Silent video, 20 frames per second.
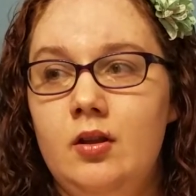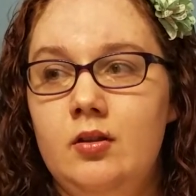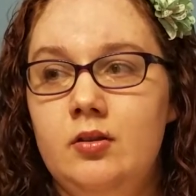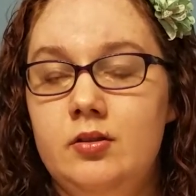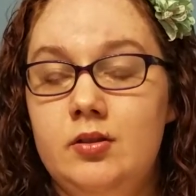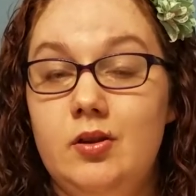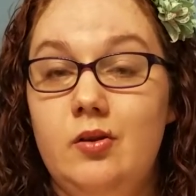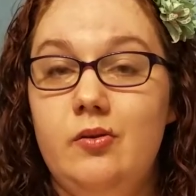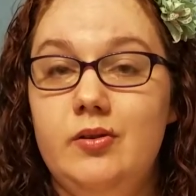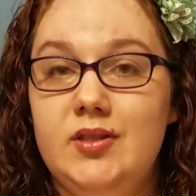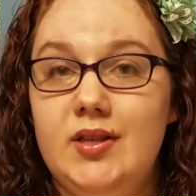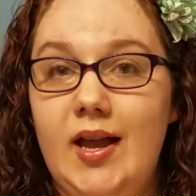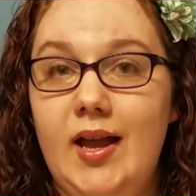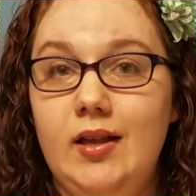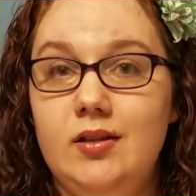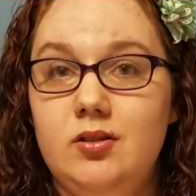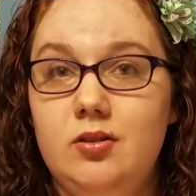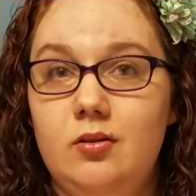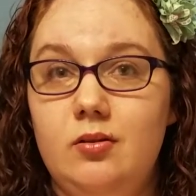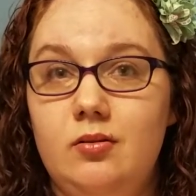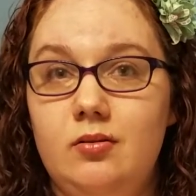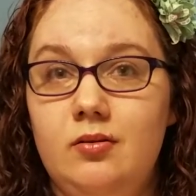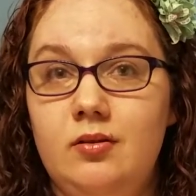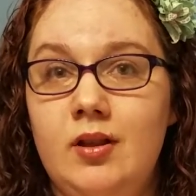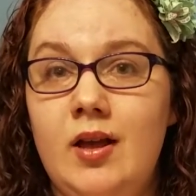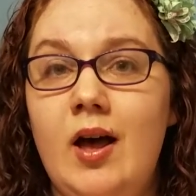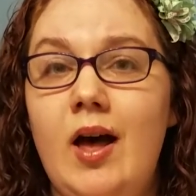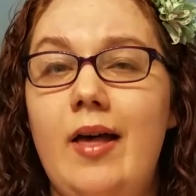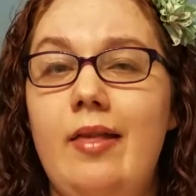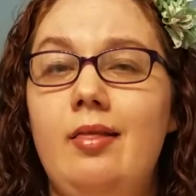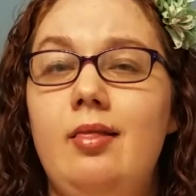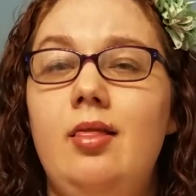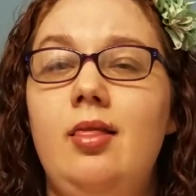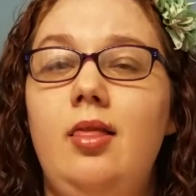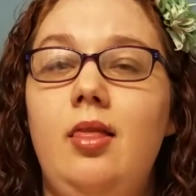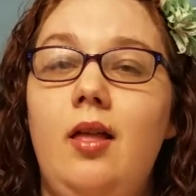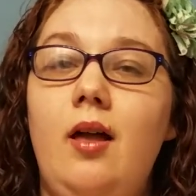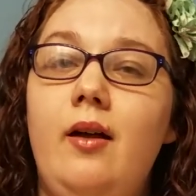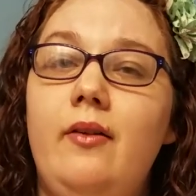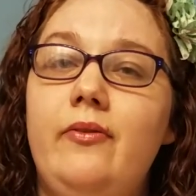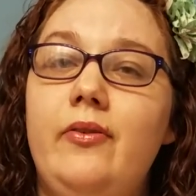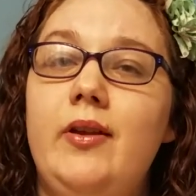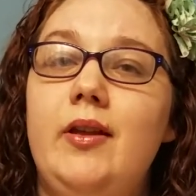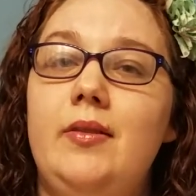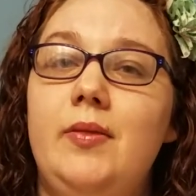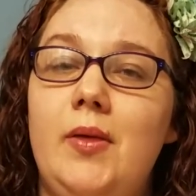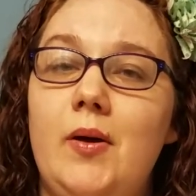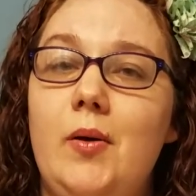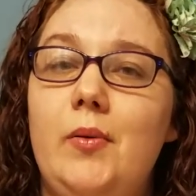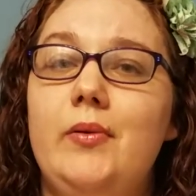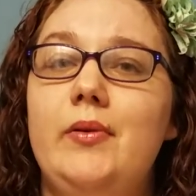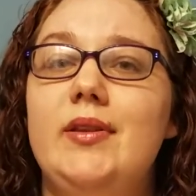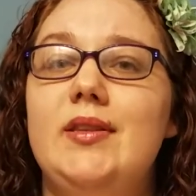So it's a hassle. I love it though,